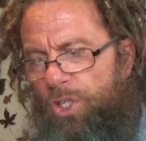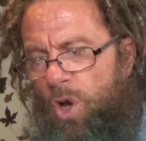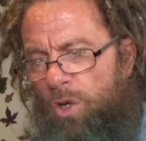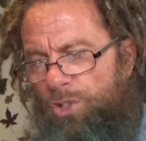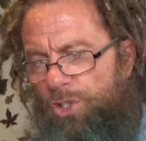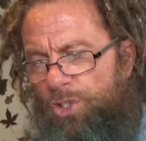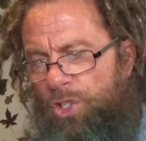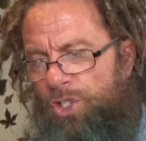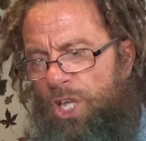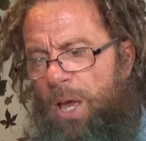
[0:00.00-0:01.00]

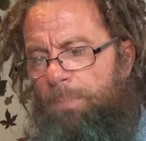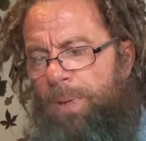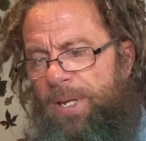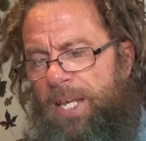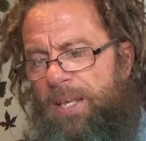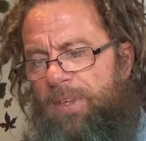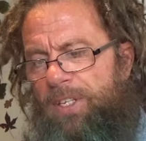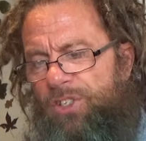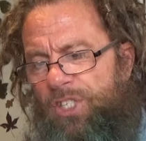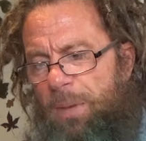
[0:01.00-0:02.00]
consciousness beneath
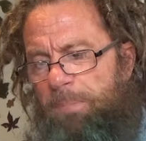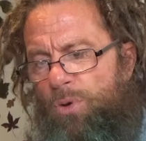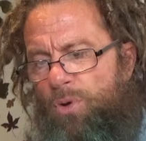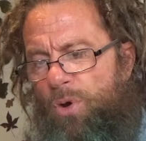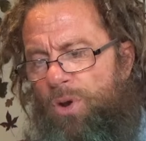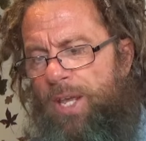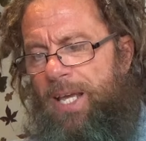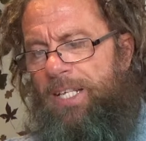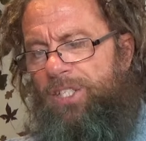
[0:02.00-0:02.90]
his temporary,